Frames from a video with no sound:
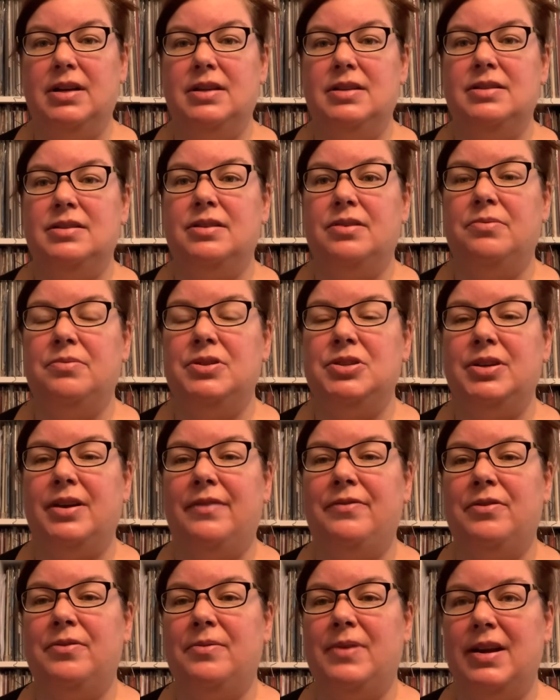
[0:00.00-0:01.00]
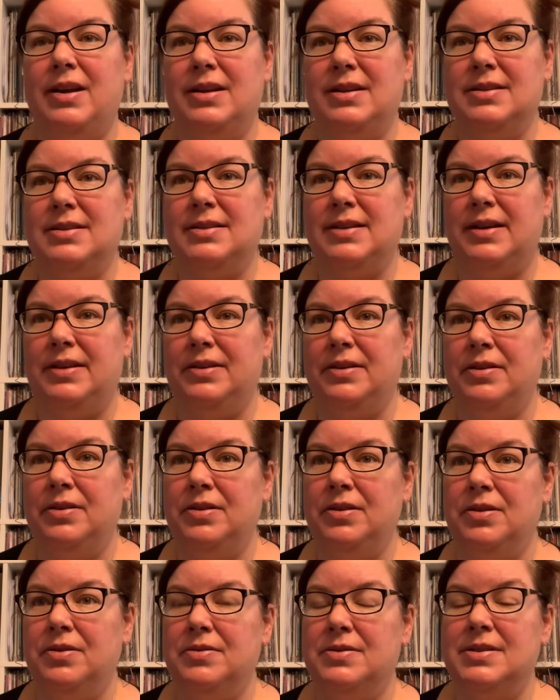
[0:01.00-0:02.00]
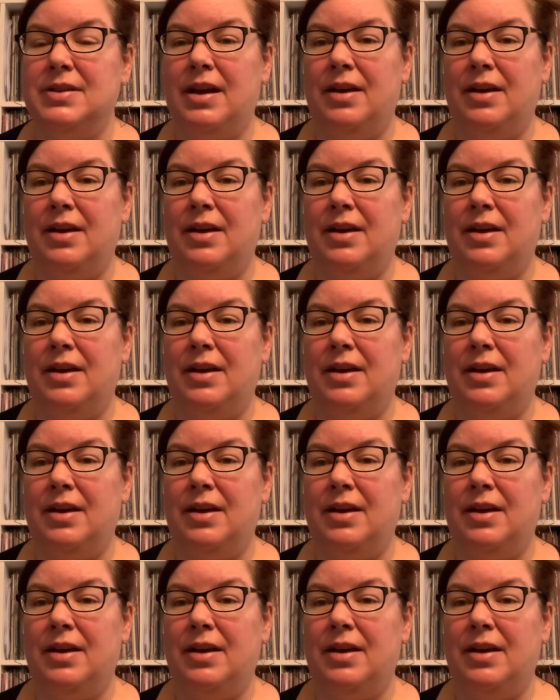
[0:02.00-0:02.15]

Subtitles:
So whichever writing style you use,